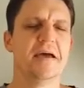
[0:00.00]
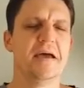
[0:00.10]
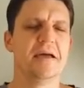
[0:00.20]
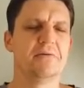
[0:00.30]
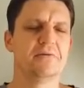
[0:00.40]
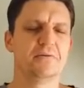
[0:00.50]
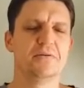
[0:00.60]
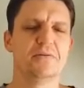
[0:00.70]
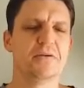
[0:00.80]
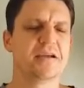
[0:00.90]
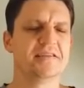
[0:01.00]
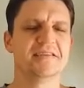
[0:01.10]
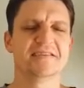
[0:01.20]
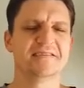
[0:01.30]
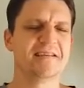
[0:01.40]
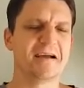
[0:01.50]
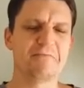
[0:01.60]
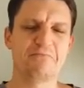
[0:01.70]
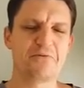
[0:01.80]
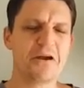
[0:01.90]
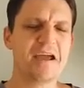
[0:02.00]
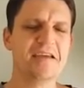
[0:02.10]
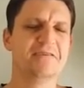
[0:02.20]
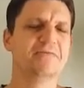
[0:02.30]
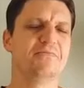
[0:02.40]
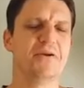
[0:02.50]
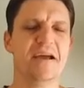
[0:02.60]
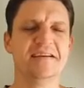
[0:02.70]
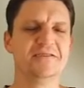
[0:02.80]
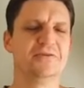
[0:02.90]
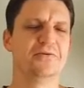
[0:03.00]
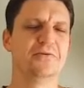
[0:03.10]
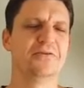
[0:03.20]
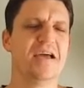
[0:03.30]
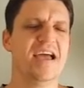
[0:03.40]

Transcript: and Lord, we, we can just pray you, praise you, Lord,